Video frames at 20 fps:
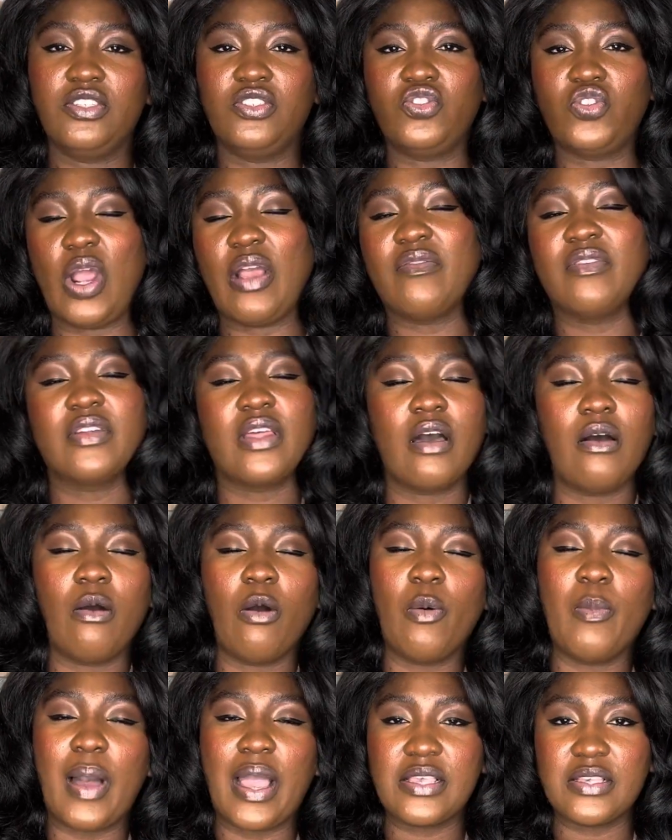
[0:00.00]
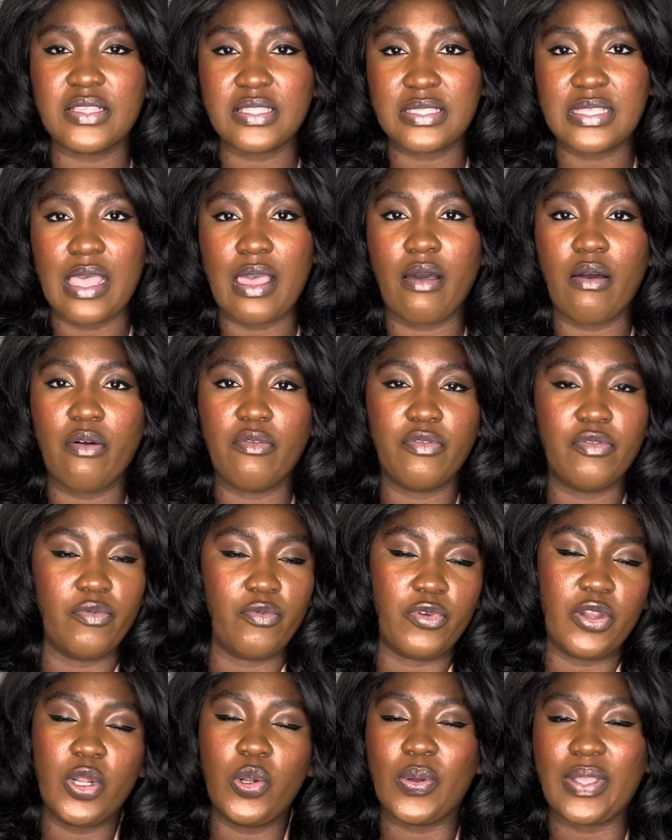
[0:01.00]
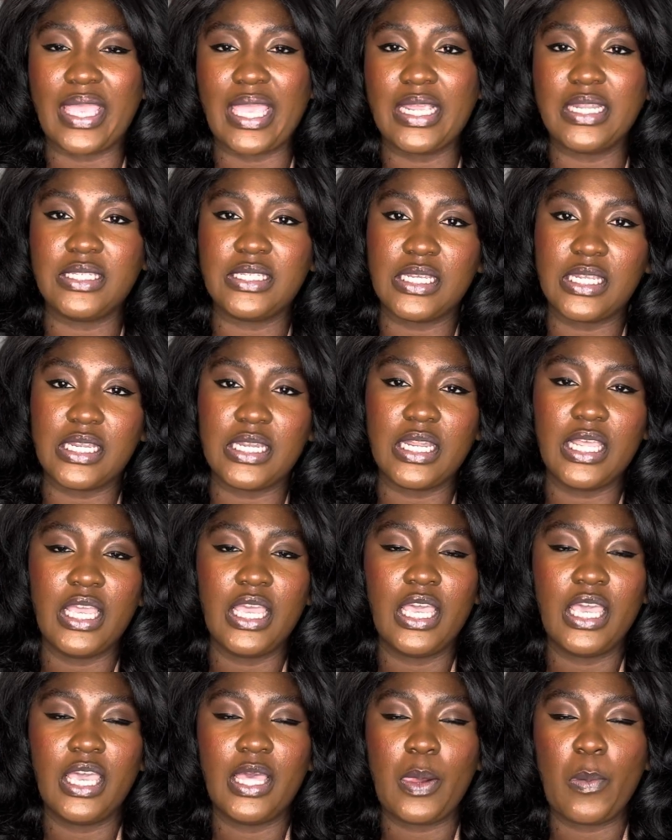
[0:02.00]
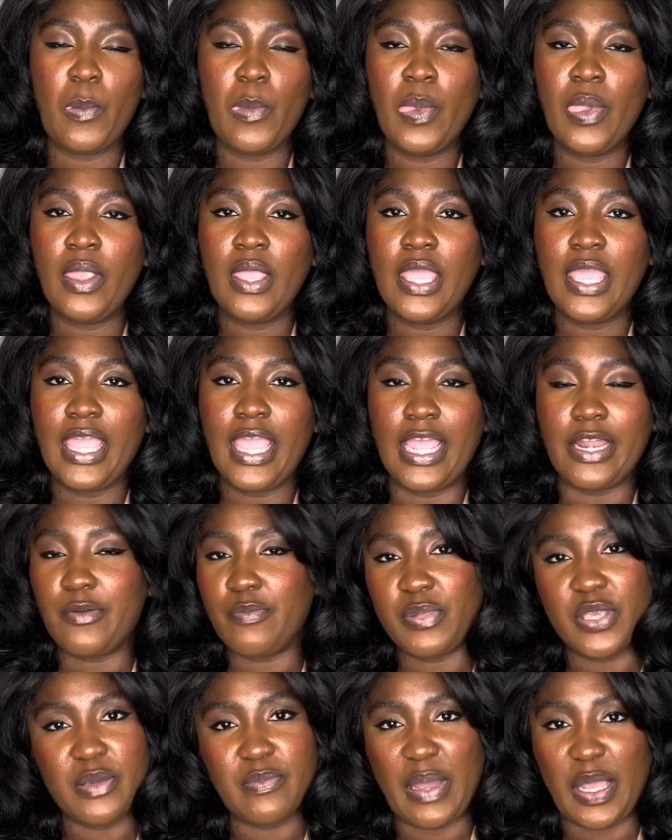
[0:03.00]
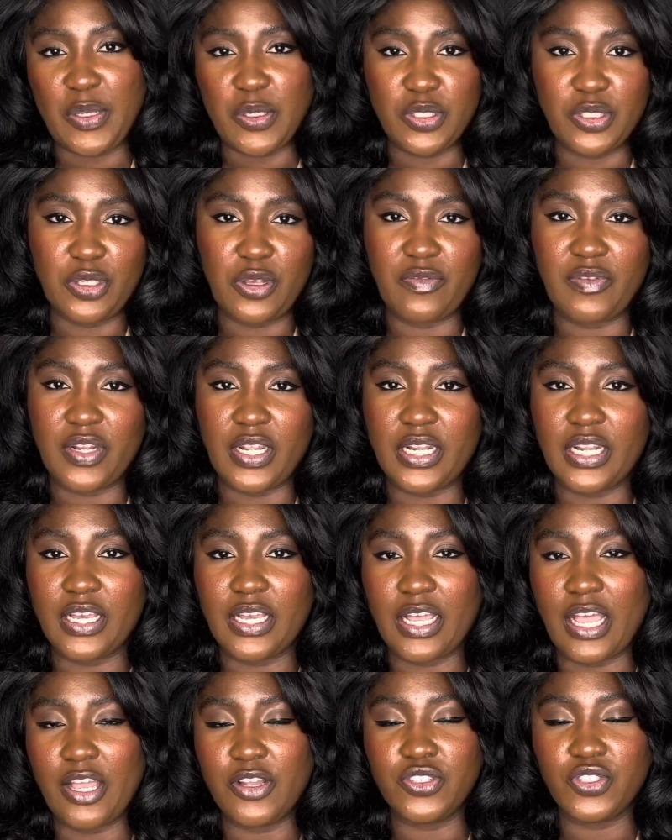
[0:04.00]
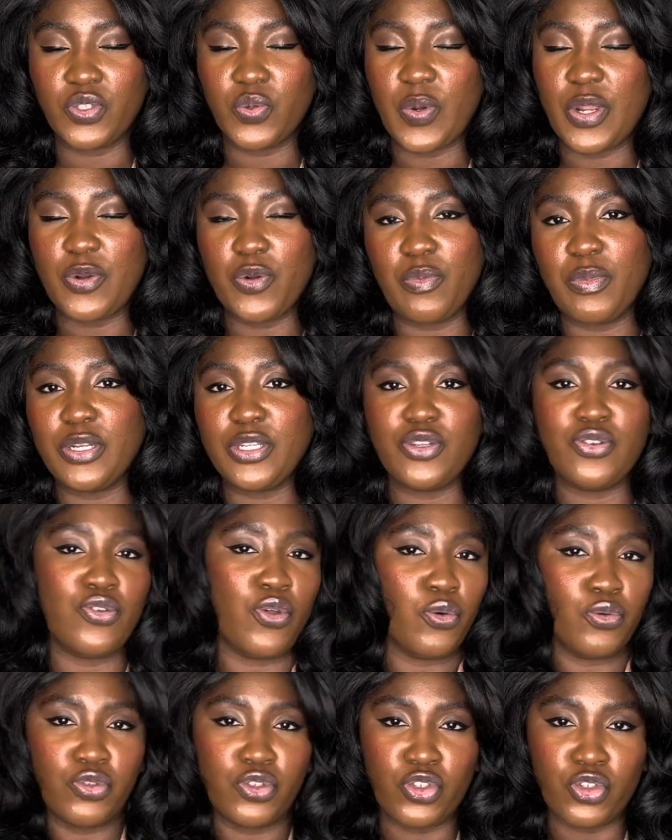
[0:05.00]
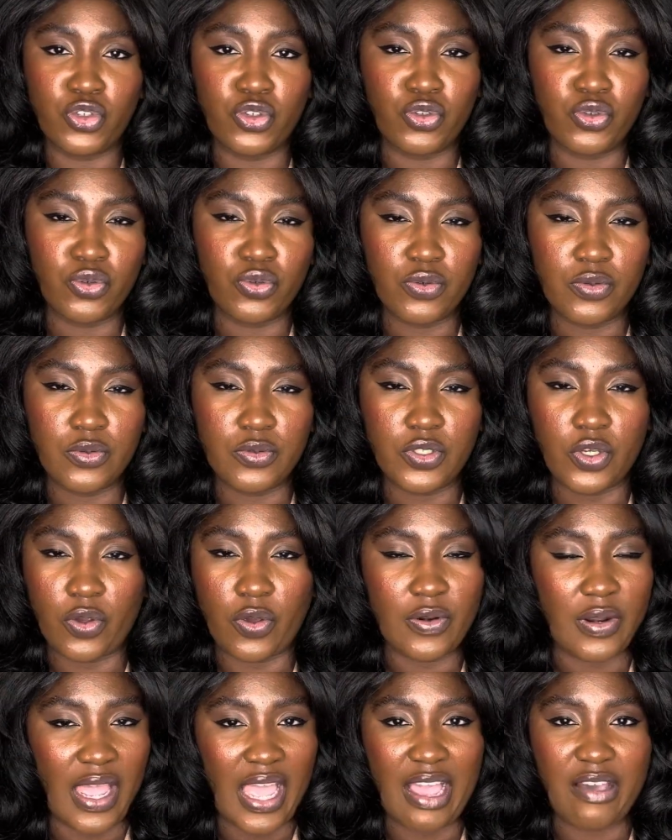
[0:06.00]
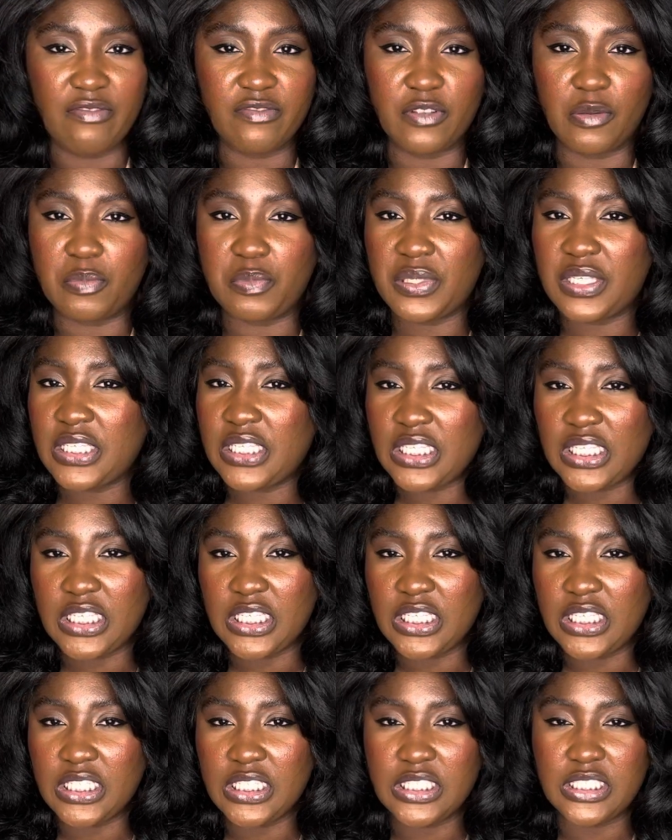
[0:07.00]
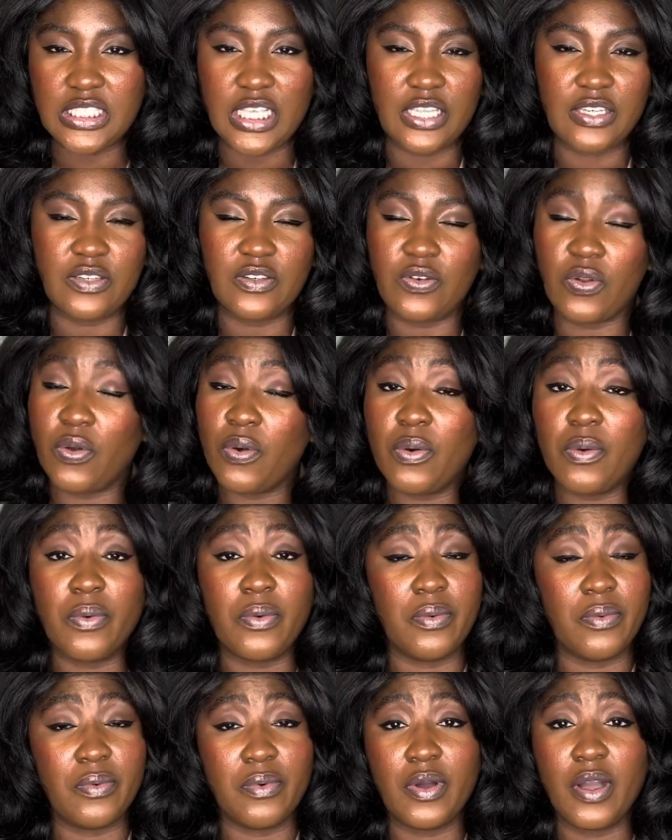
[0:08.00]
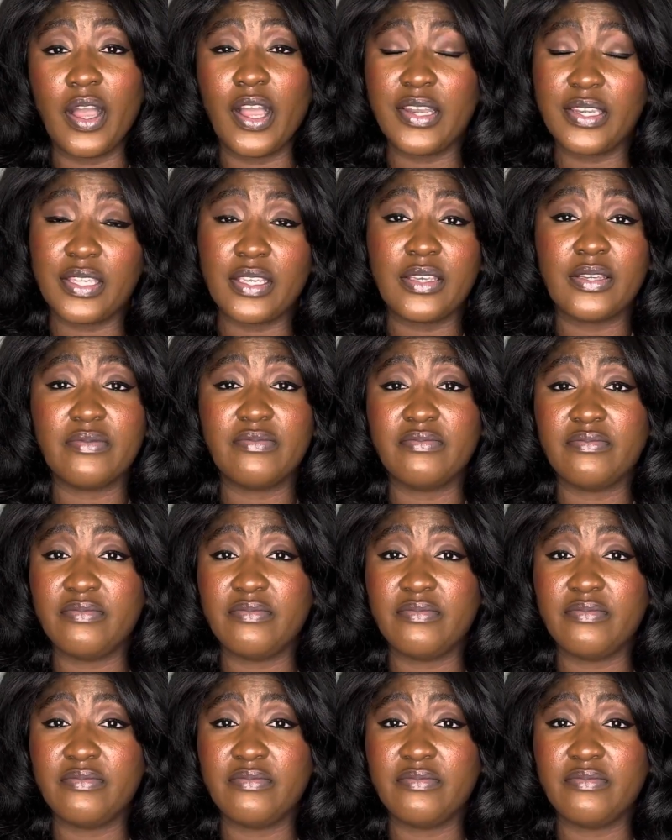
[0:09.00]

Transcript: traveling out all by yourself, relocating, and being by yourself in another country where nobody knows you, you're gonna have the peace. And no, honey,